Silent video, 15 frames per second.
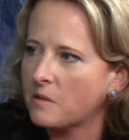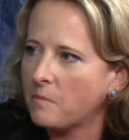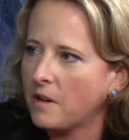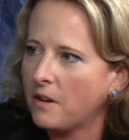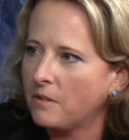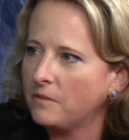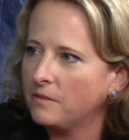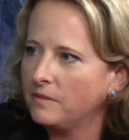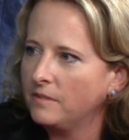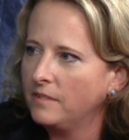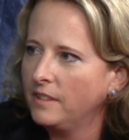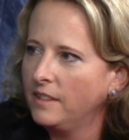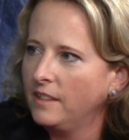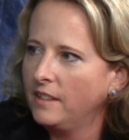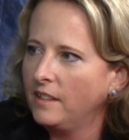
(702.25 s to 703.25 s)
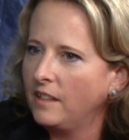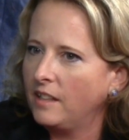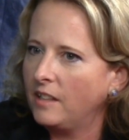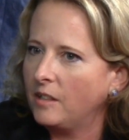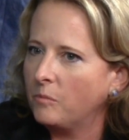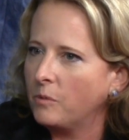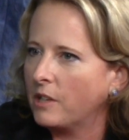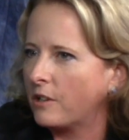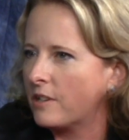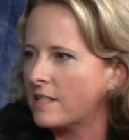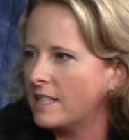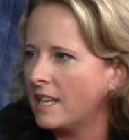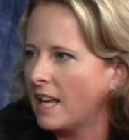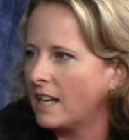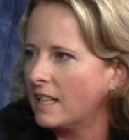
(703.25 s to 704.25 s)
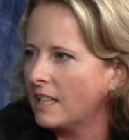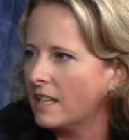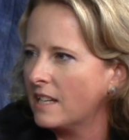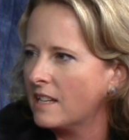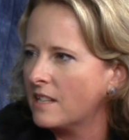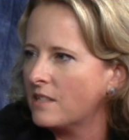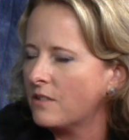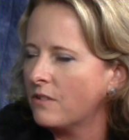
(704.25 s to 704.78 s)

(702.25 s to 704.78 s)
about uh, what Christianity is.